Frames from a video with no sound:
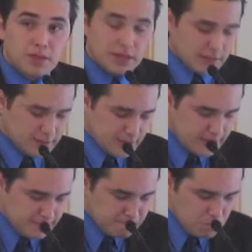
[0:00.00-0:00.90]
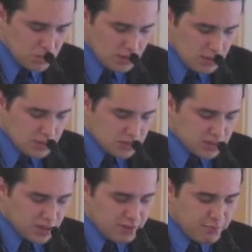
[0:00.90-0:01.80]
And it says,
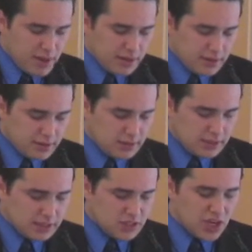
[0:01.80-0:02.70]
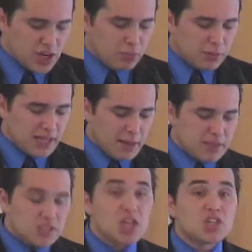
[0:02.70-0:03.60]
Son of man, take up a
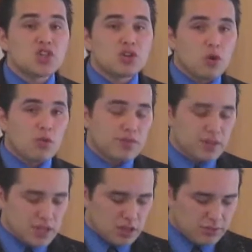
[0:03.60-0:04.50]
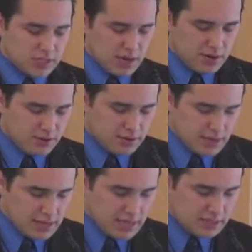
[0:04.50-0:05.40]
lamentation over the king of Tyre,
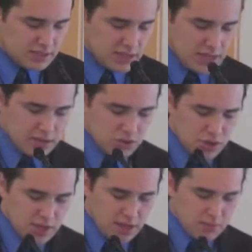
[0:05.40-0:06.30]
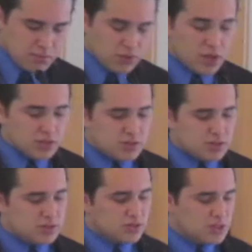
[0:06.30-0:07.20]
and say to him,
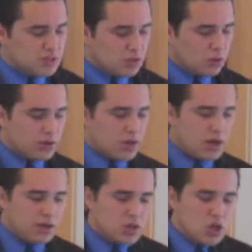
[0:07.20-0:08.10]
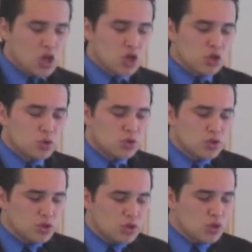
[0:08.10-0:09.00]
Thus says the Lord God, you,
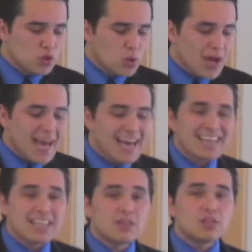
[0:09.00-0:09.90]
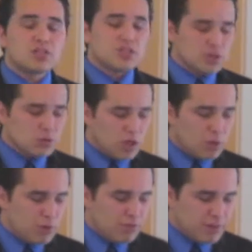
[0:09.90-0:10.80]
you had the seal
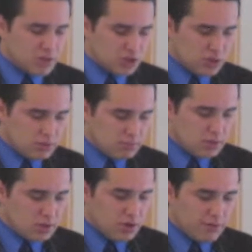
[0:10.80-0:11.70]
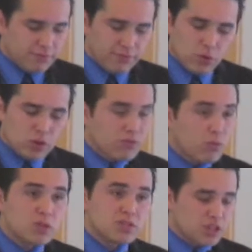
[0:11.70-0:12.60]
of perfection, full
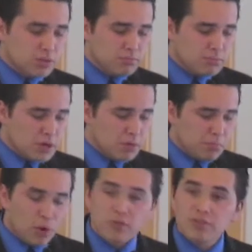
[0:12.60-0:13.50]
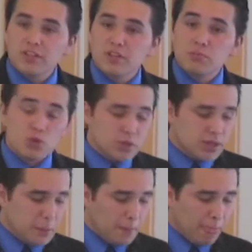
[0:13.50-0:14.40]
of wisdom, perfect in
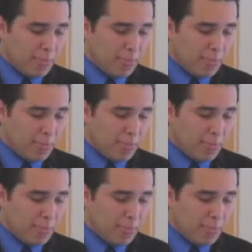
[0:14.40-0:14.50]
beauty.